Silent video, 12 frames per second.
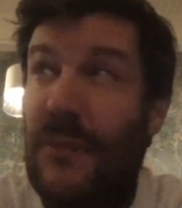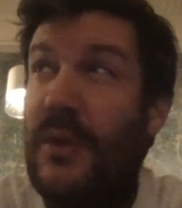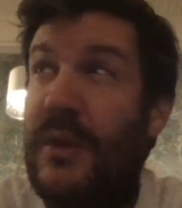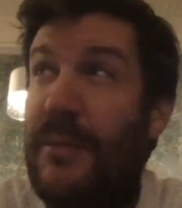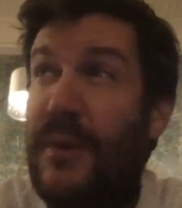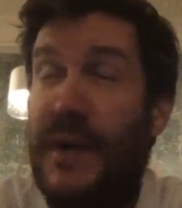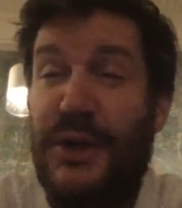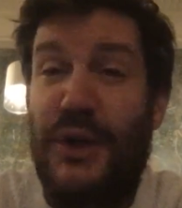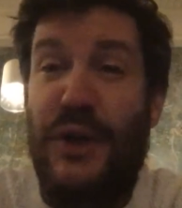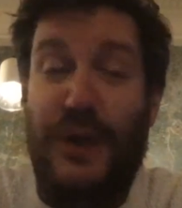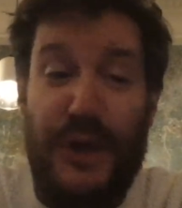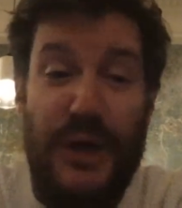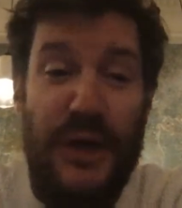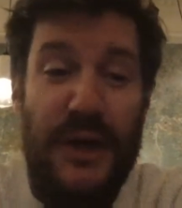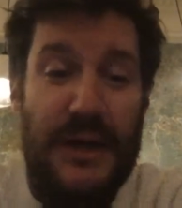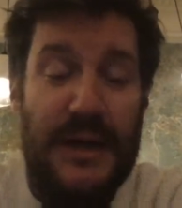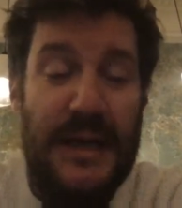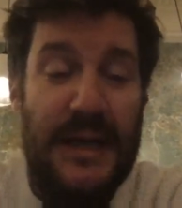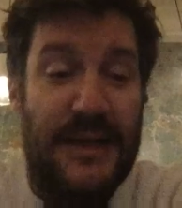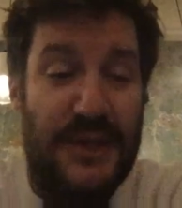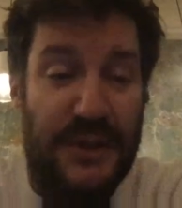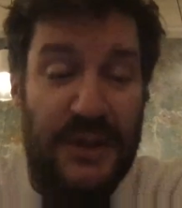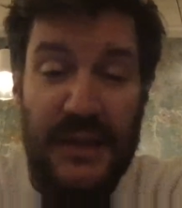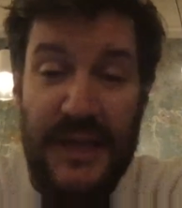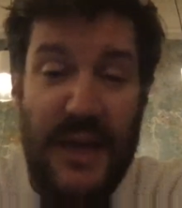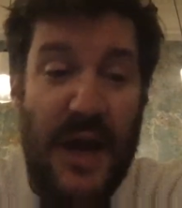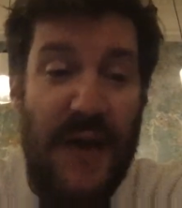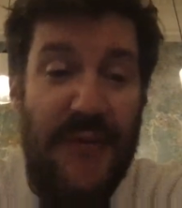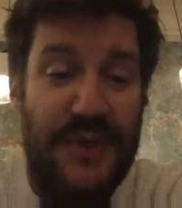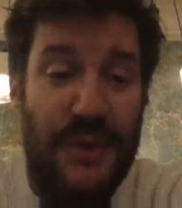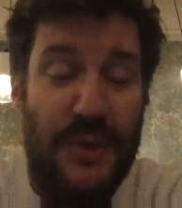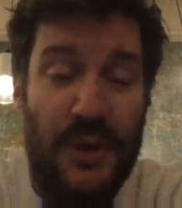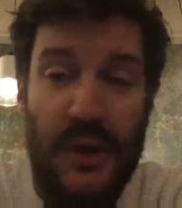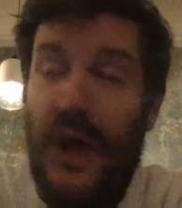with a pressure cooker and I took the lid off too early.